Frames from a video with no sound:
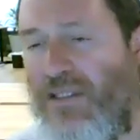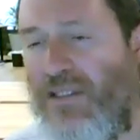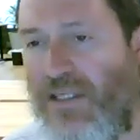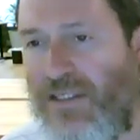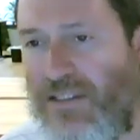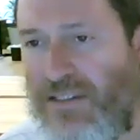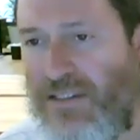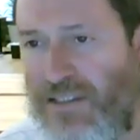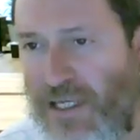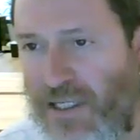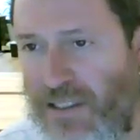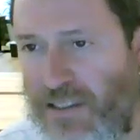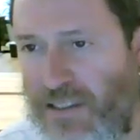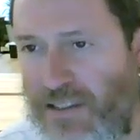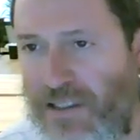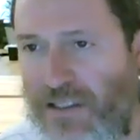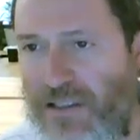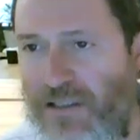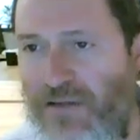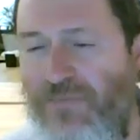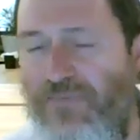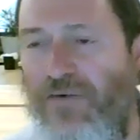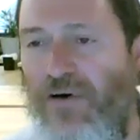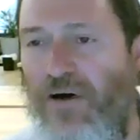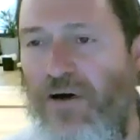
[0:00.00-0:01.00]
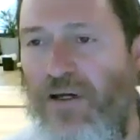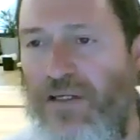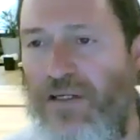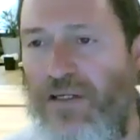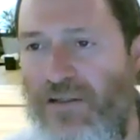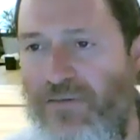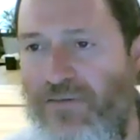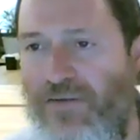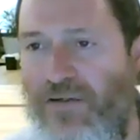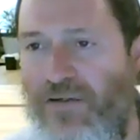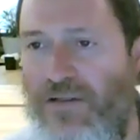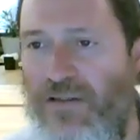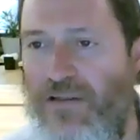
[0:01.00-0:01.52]
that they stay dignified
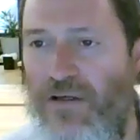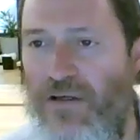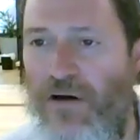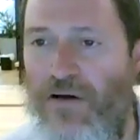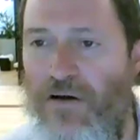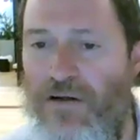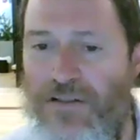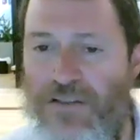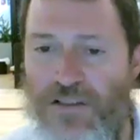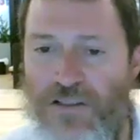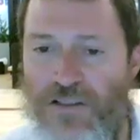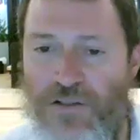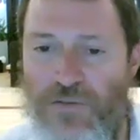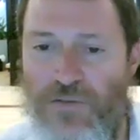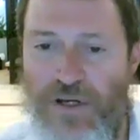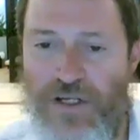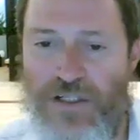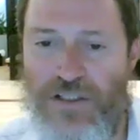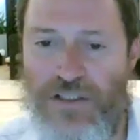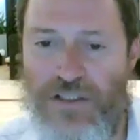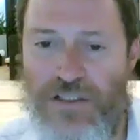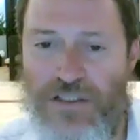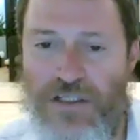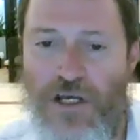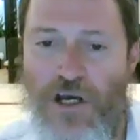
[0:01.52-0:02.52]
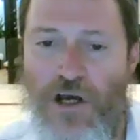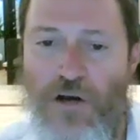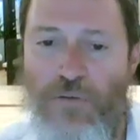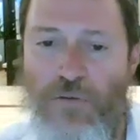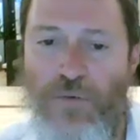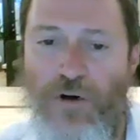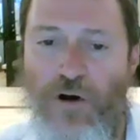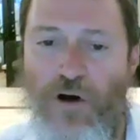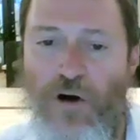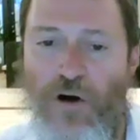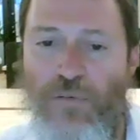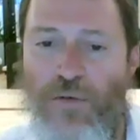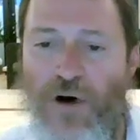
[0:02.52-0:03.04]
even in the hard situations.
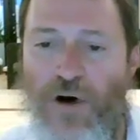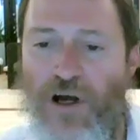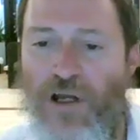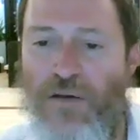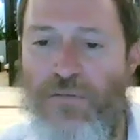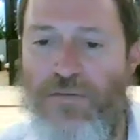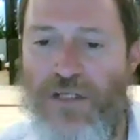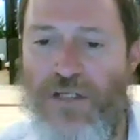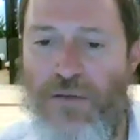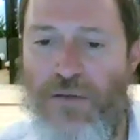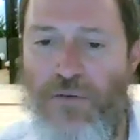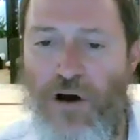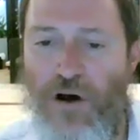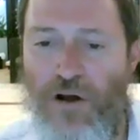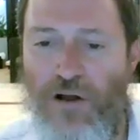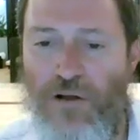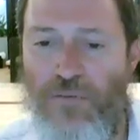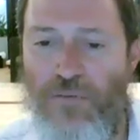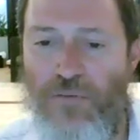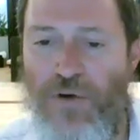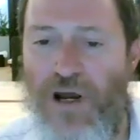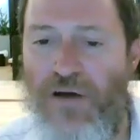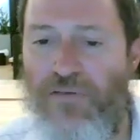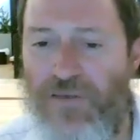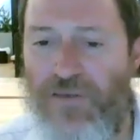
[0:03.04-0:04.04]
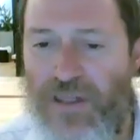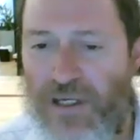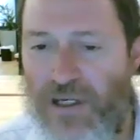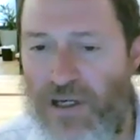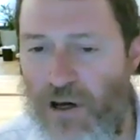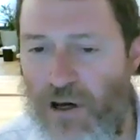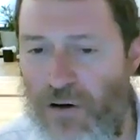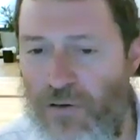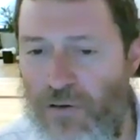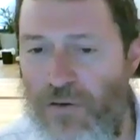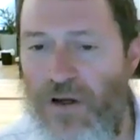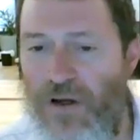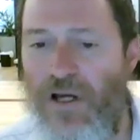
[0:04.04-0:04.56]
Wherever they
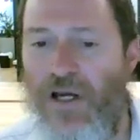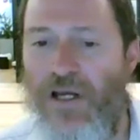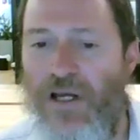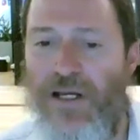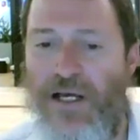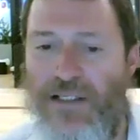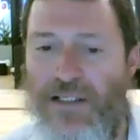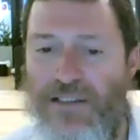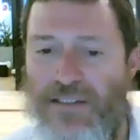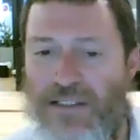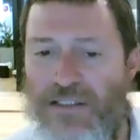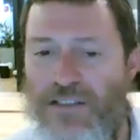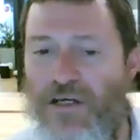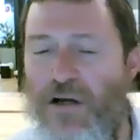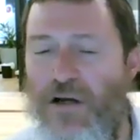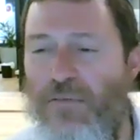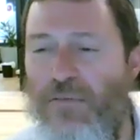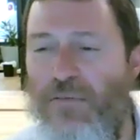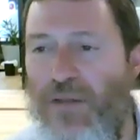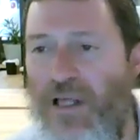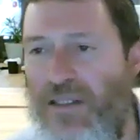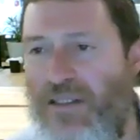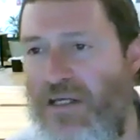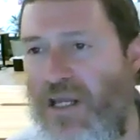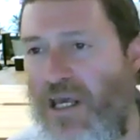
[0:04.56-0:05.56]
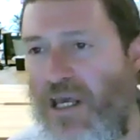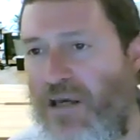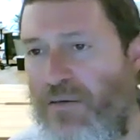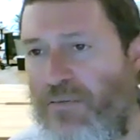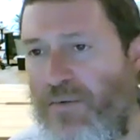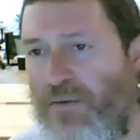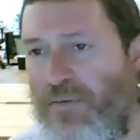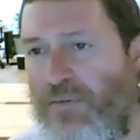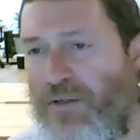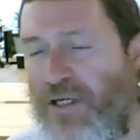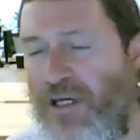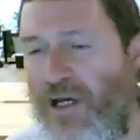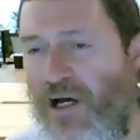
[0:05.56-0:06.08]
go,
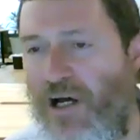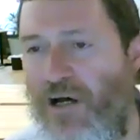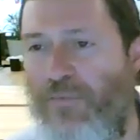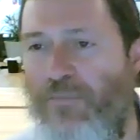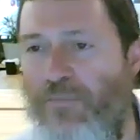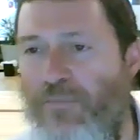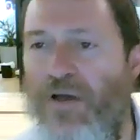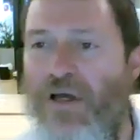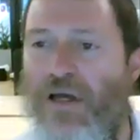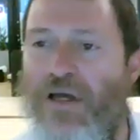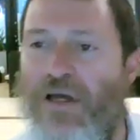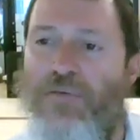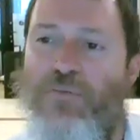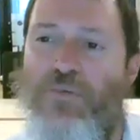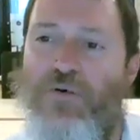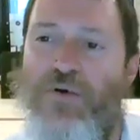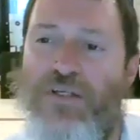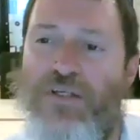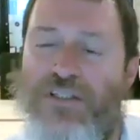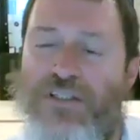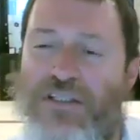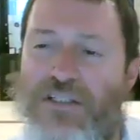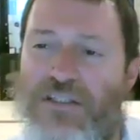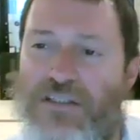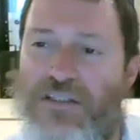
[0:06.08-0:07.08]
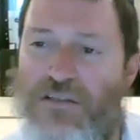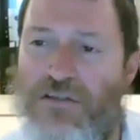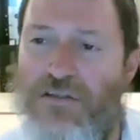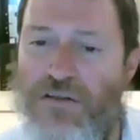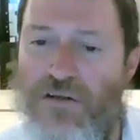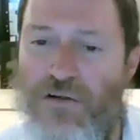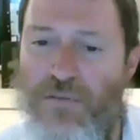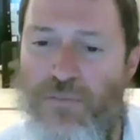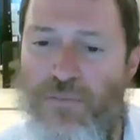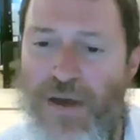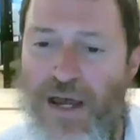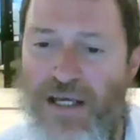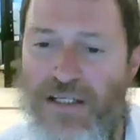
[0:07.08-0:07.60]
they become princes to
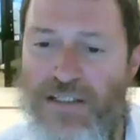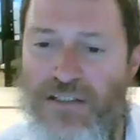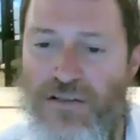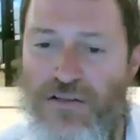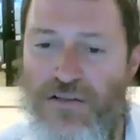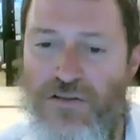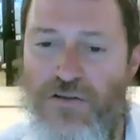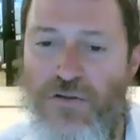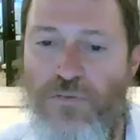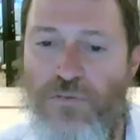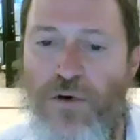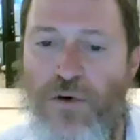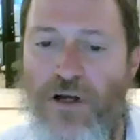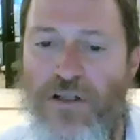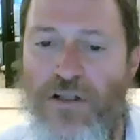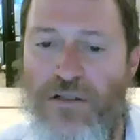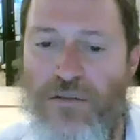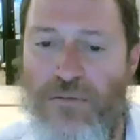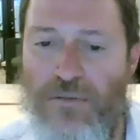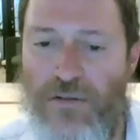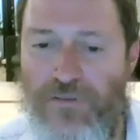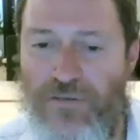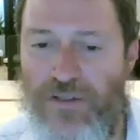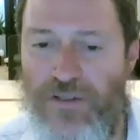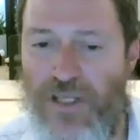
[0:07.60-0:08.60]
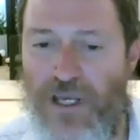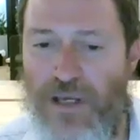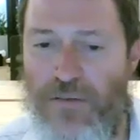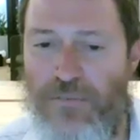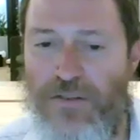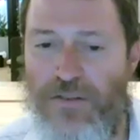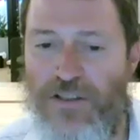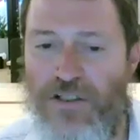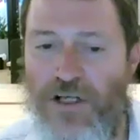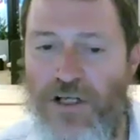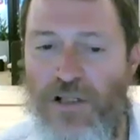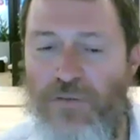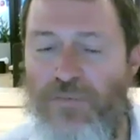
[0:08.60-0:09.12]
their masters.
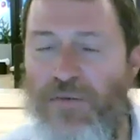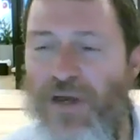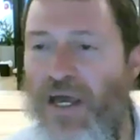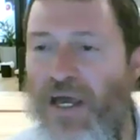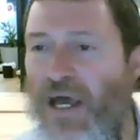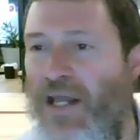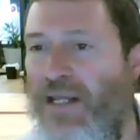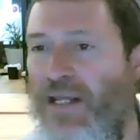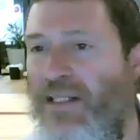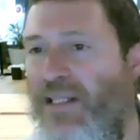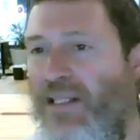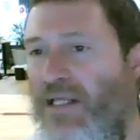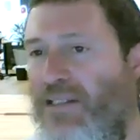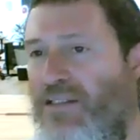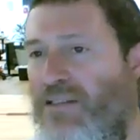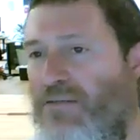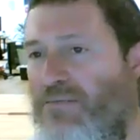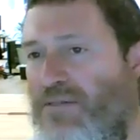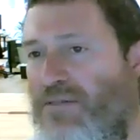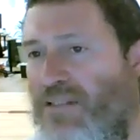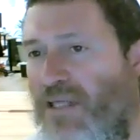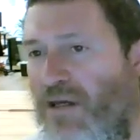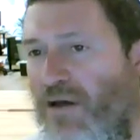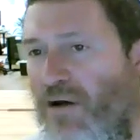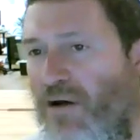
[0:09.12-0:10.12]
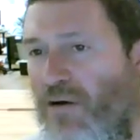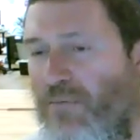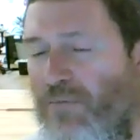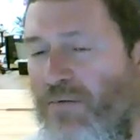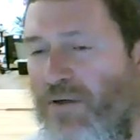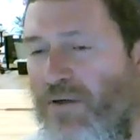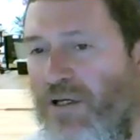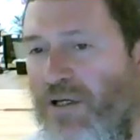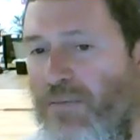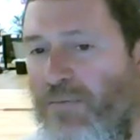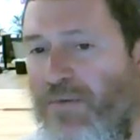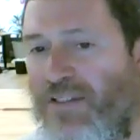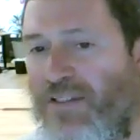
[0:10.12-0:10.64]
And he let them stay home.
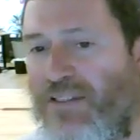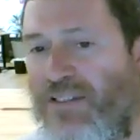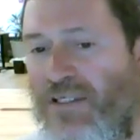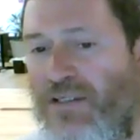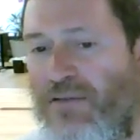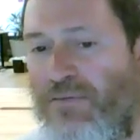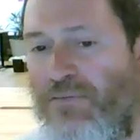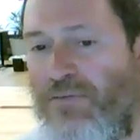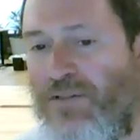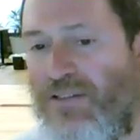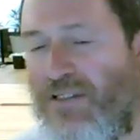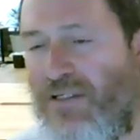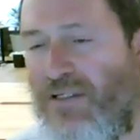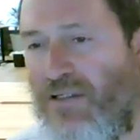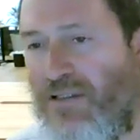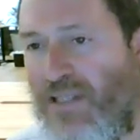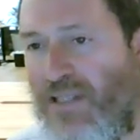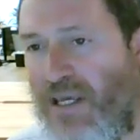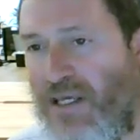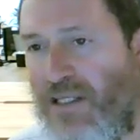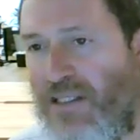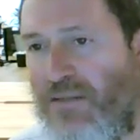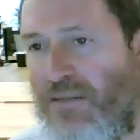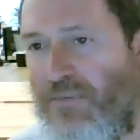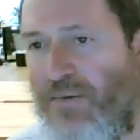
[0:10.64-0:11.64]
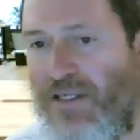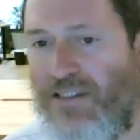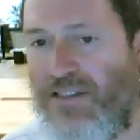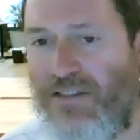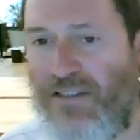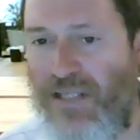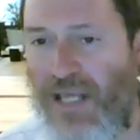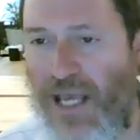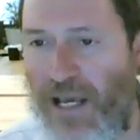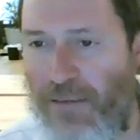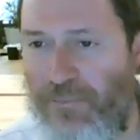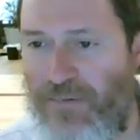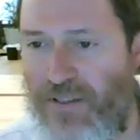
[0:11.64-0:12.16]
Means he was going to take them as
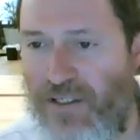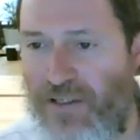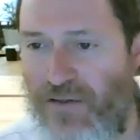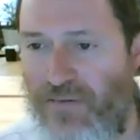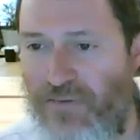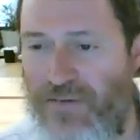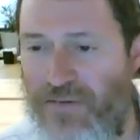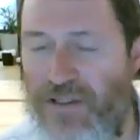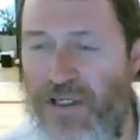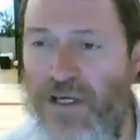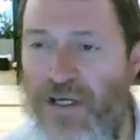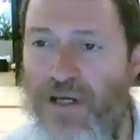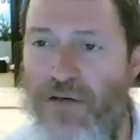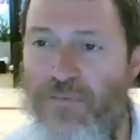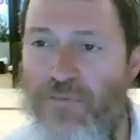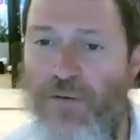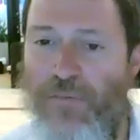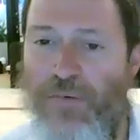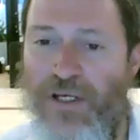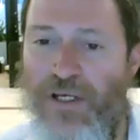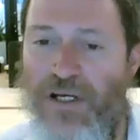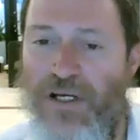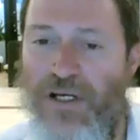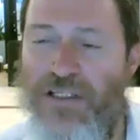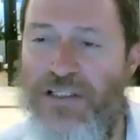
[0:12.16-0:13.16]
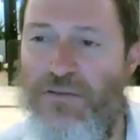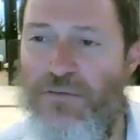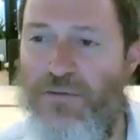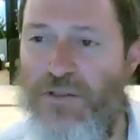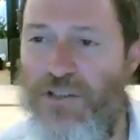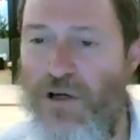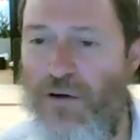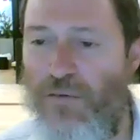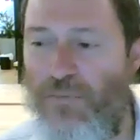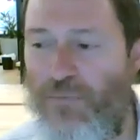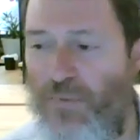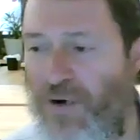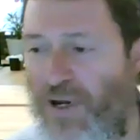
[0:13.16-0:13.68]
captives, but because he was
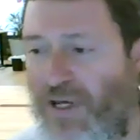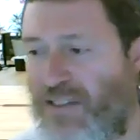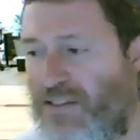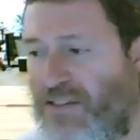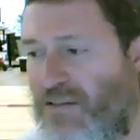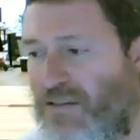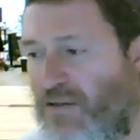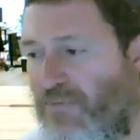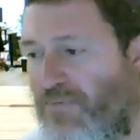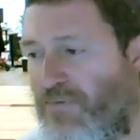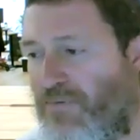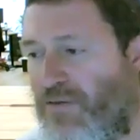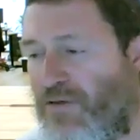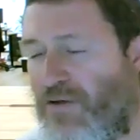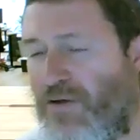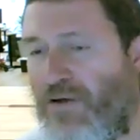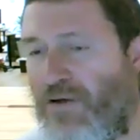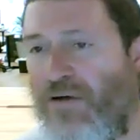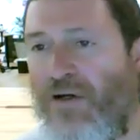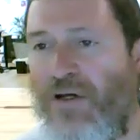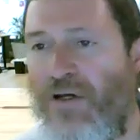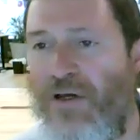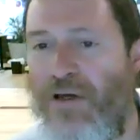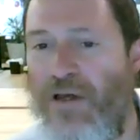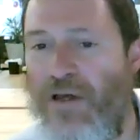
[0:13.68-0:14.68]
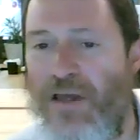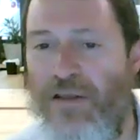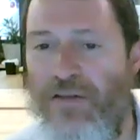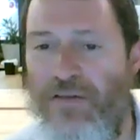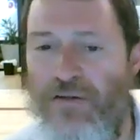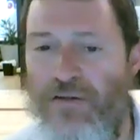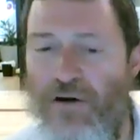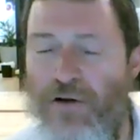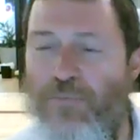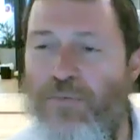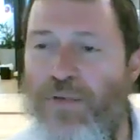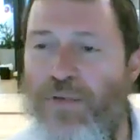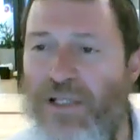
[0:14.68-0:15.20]
so impressed of their
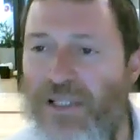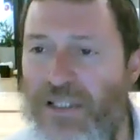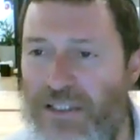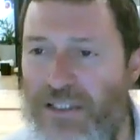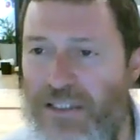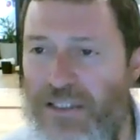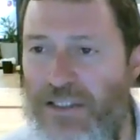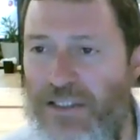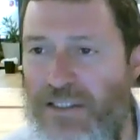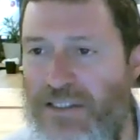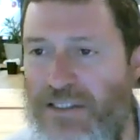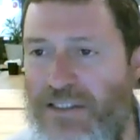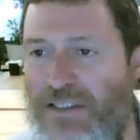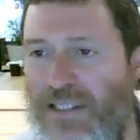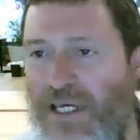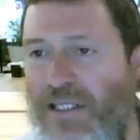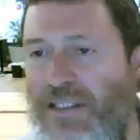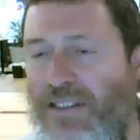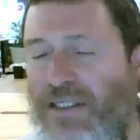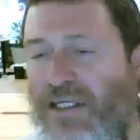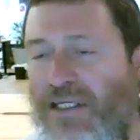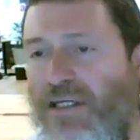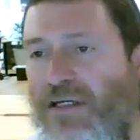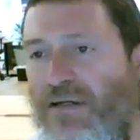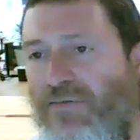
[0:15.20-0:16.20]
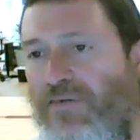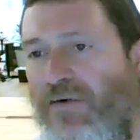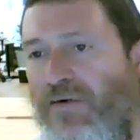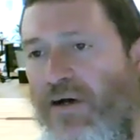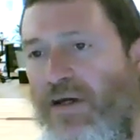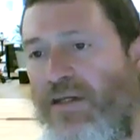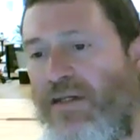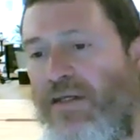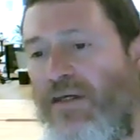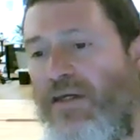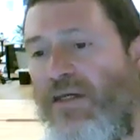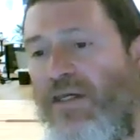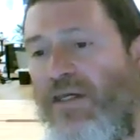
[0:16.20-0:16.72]
ability to stay
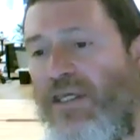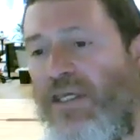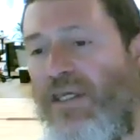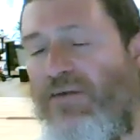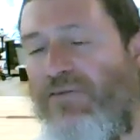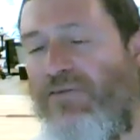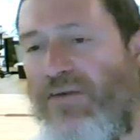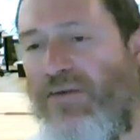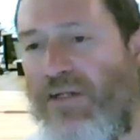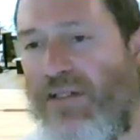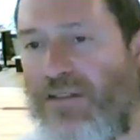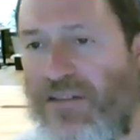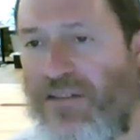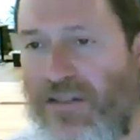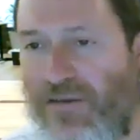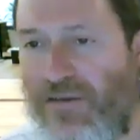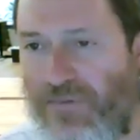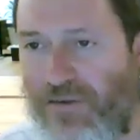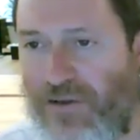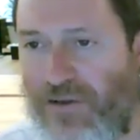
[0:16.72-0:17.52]
dignified, even in